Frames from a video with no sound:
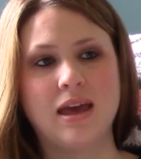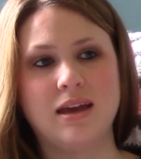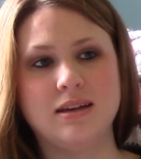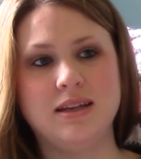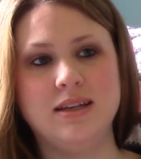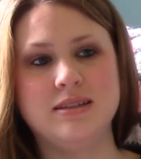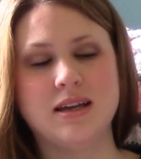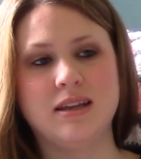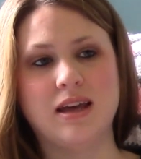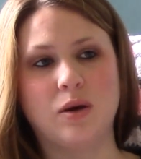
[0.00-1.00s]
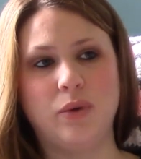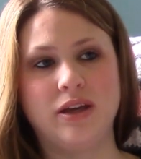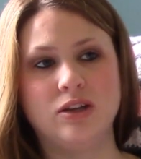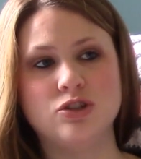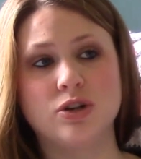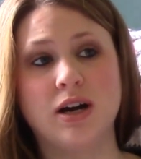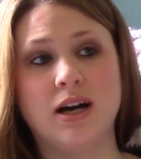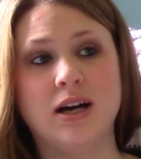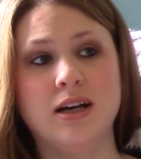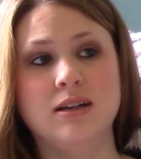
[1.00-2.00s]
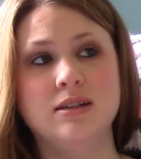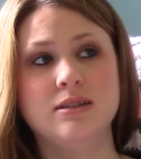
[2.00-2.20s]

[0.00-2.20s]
and he said that we can try